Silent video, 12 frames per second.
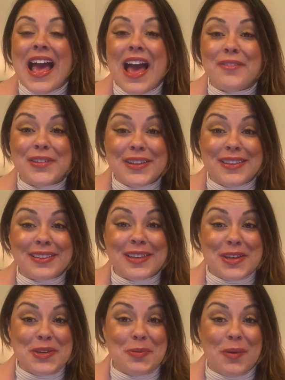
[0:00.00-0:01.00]
Everything
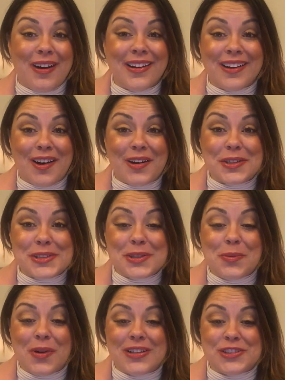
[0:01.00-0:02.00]
that you want
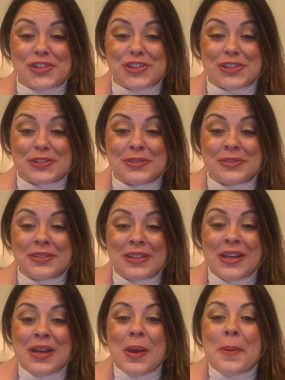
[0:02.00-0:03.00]
also wants you,
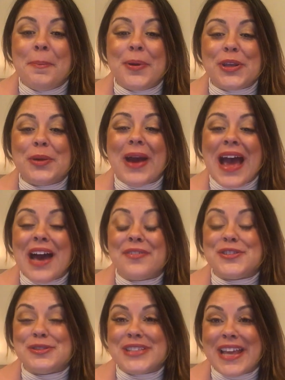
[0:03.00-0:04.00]
but you
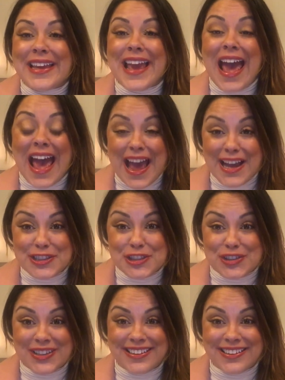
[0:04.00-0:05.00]
have to take
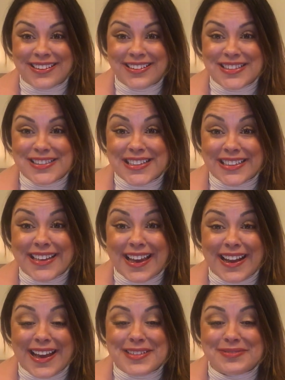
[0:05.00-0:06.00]
action to
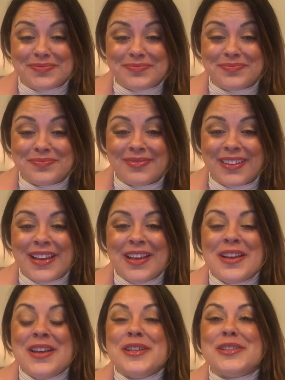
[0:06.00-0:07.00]
get it.
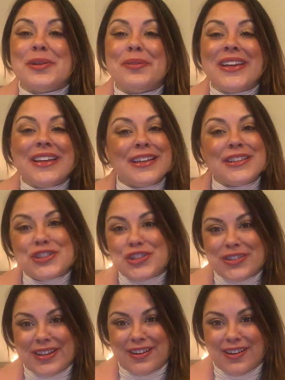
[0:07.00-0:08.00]
So each
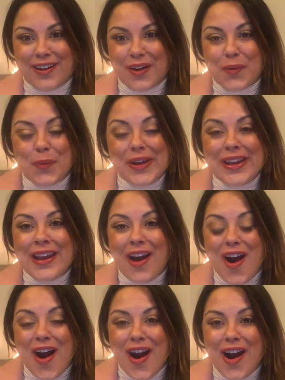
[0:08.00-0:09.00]
year we
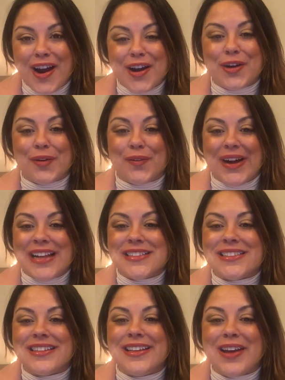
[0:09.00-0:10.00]
are
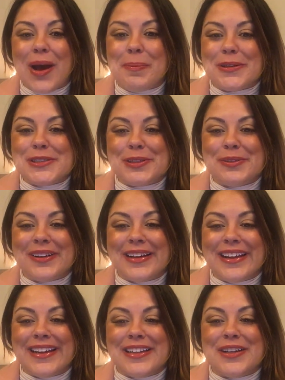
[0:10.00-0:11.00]
granted the
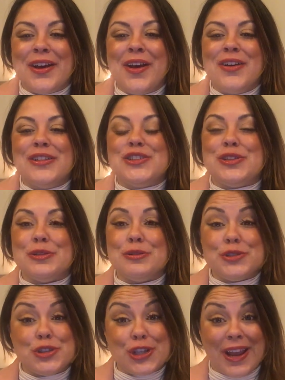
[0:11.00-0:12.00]
opportunity
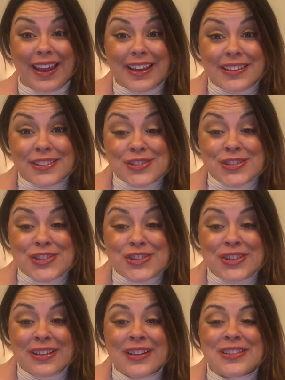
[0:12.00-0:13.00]
to
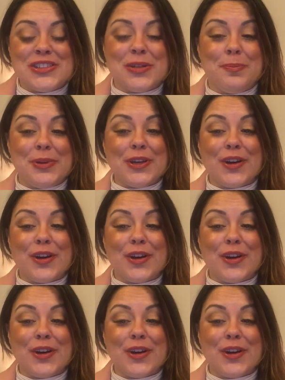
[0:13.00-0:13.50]
change, to be